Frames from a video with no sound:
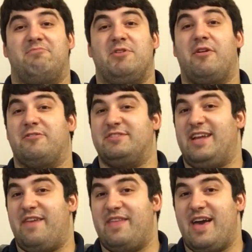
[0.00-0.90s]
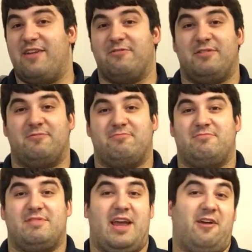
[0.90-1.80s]
don't understand that or don't
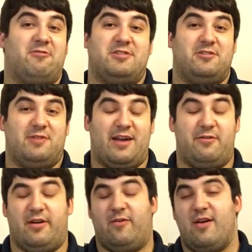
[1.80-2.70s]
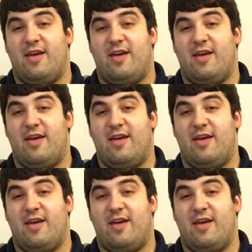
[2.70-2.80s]
care to. I don't know.